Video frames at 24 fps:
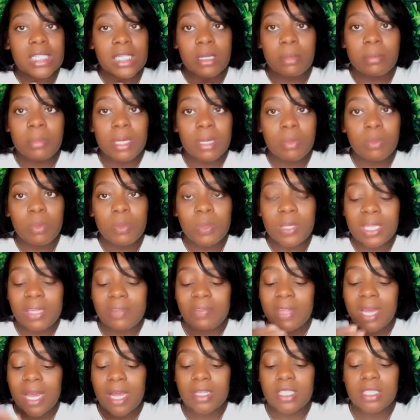on a bib when we
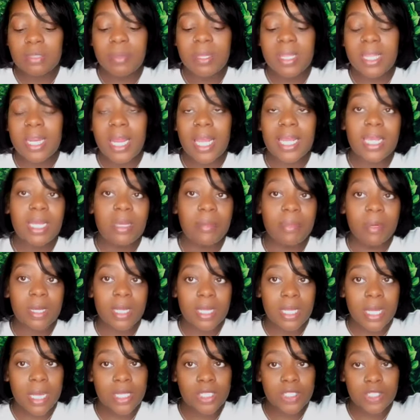leave the house, but then I keep an
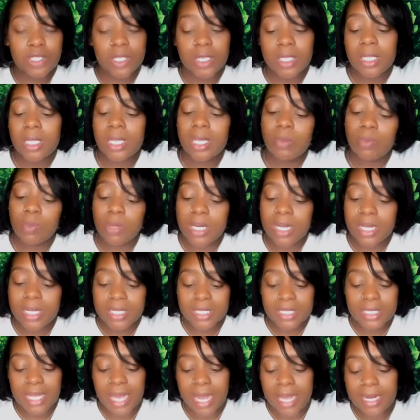extra clean one
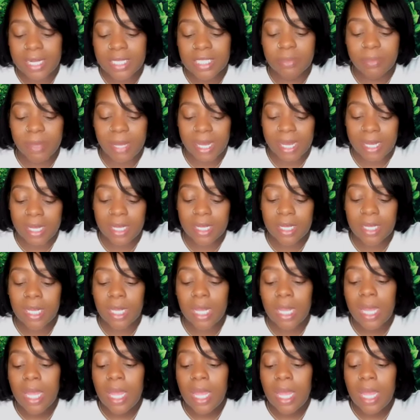inside his bag.